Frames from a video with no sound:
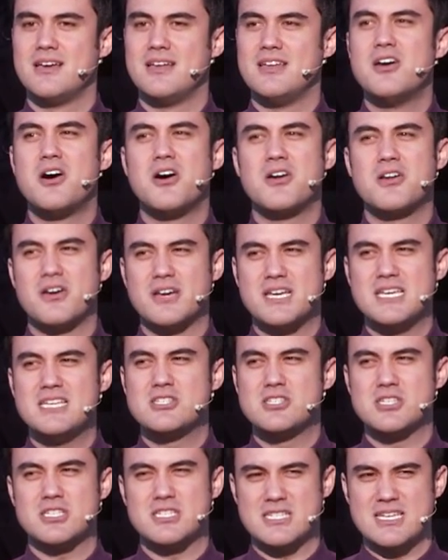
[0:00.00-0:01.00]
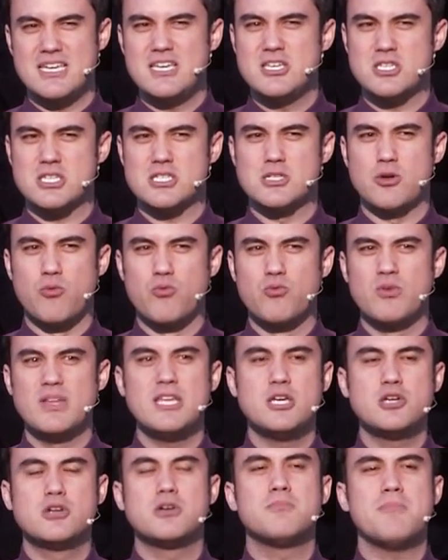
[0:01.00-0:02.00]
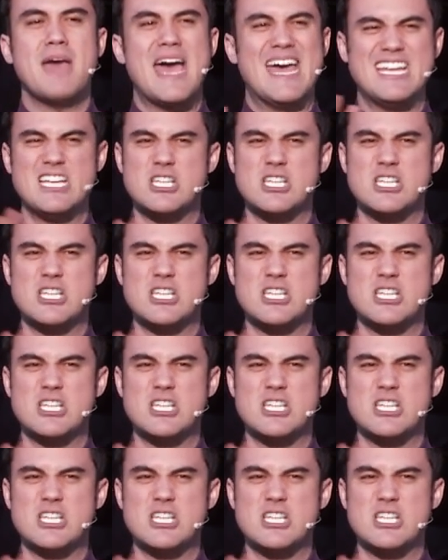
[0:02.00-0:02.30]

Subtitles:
No, he's just a really good man.